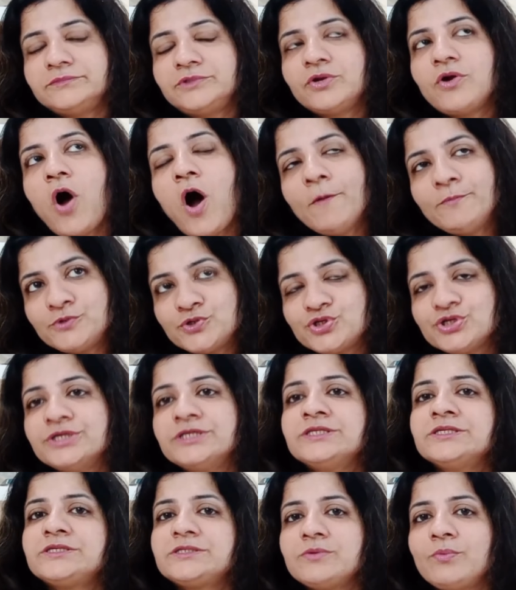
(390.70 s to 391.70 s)

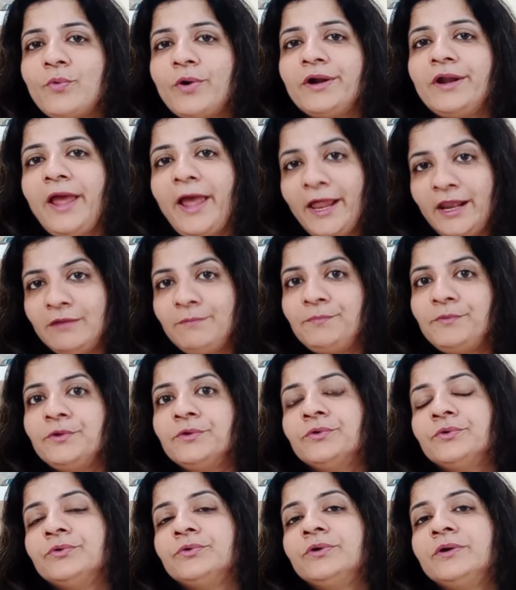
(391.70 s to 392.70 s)
options would help
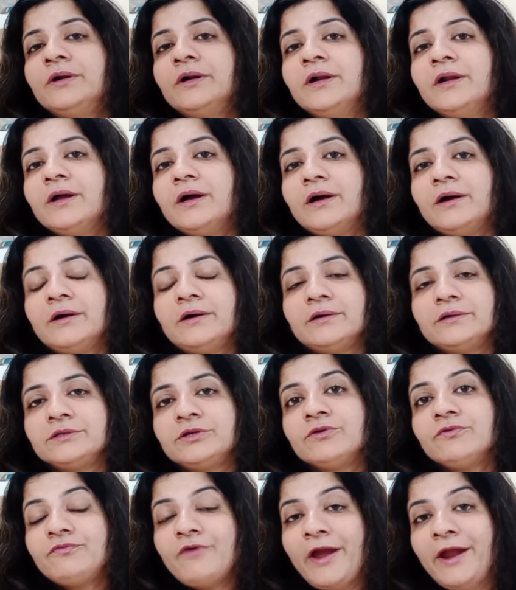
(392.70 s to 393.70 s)
you
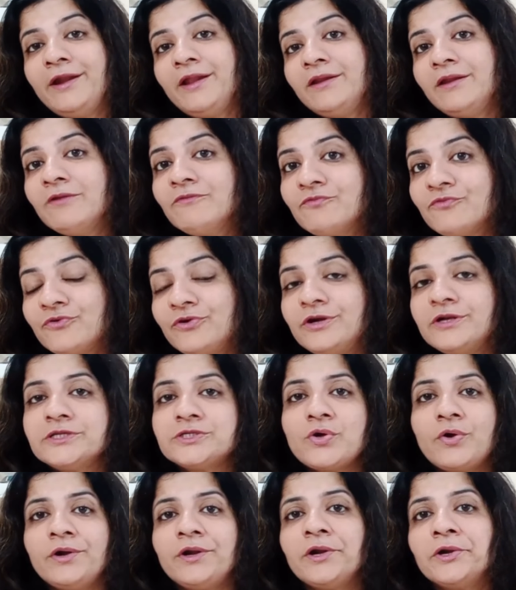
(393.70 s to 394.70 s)
find an inference
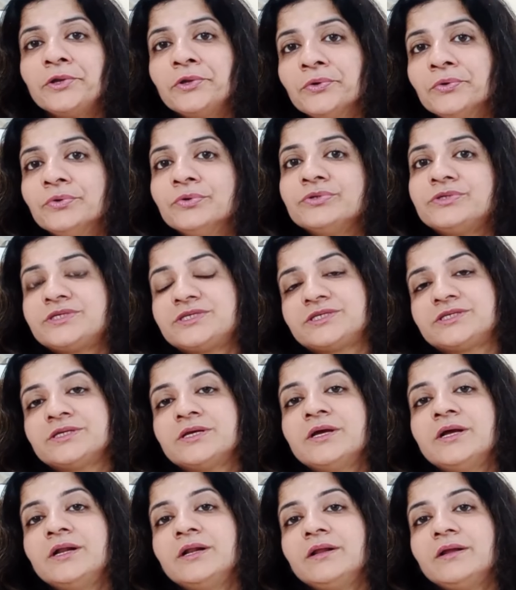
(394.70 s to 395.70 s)
or deduce
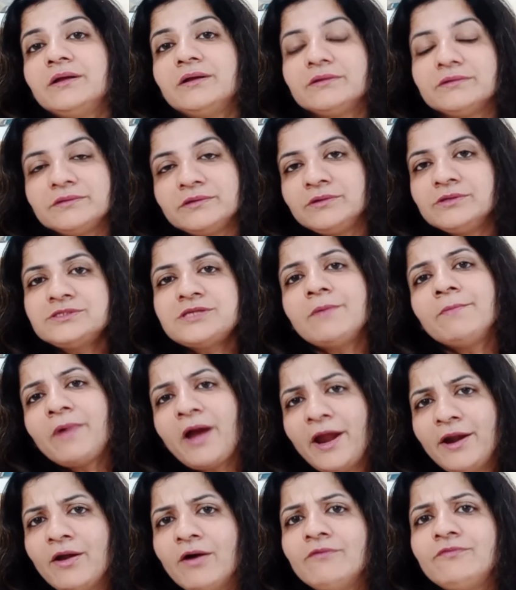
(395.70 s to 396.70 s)
some
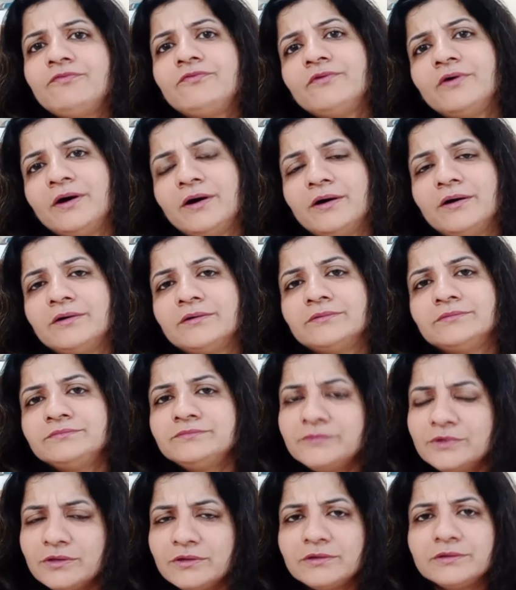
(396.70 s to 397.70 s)
kind of
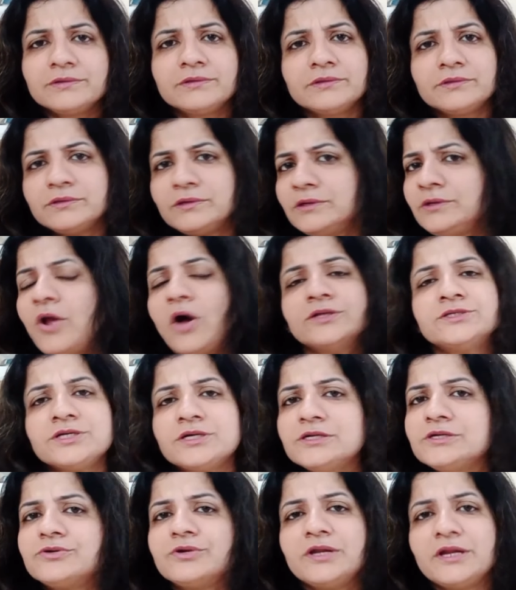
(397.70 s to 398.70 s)

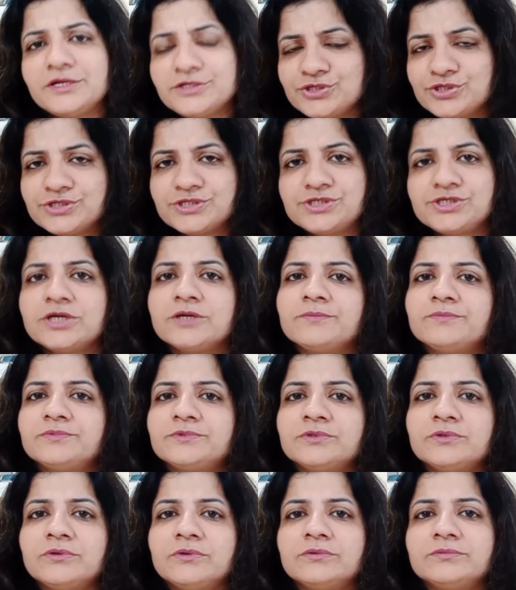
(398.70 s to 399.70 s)
logical relationship.
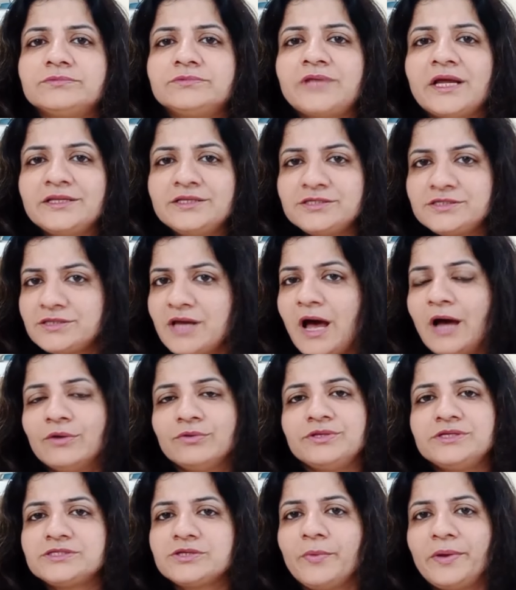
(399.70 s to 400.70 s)
So that's how
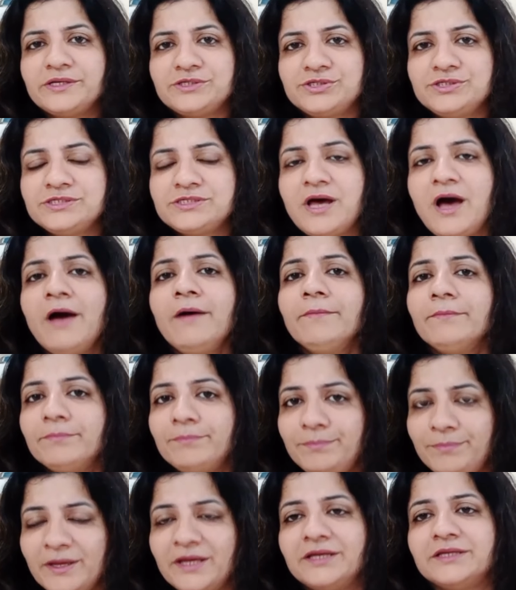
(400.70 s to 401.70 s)
these questions are
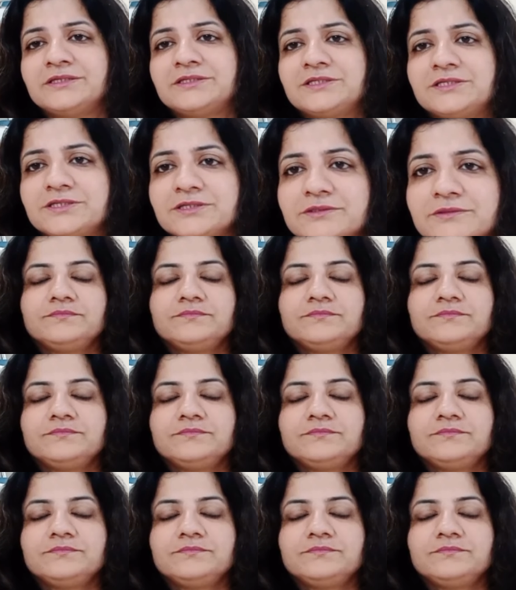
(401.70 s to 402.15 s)
based.